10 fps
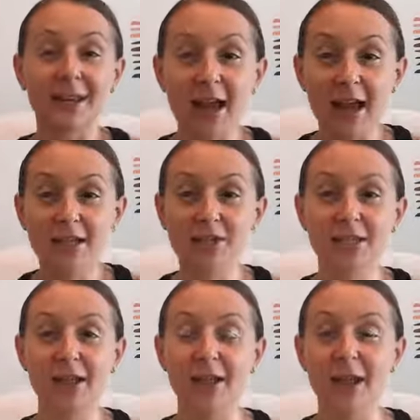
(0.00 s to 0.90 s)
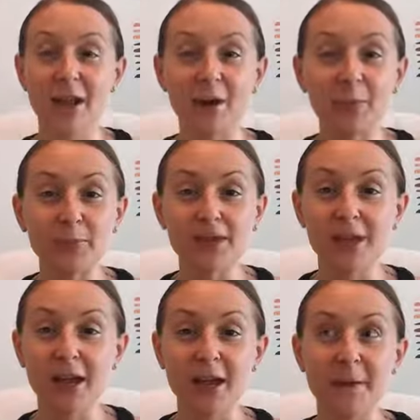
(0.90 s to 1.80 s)
Like that just kind of helps,
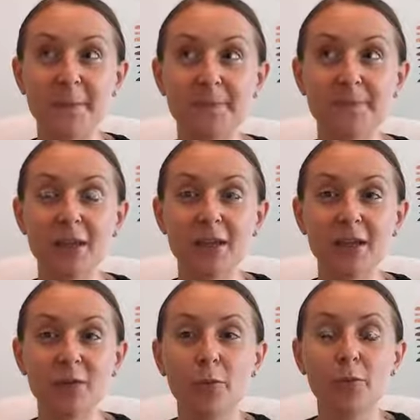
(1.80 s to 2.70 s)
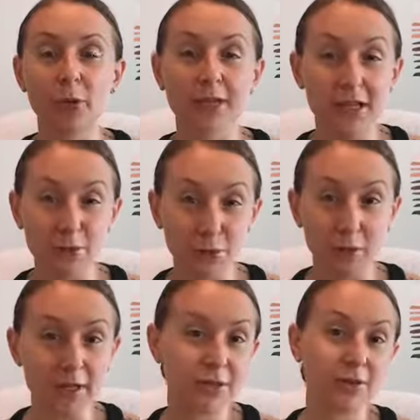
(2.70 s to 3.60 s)
bring that
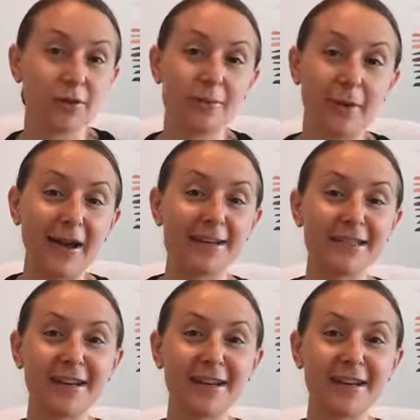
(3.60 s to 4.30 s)
joy to your mind.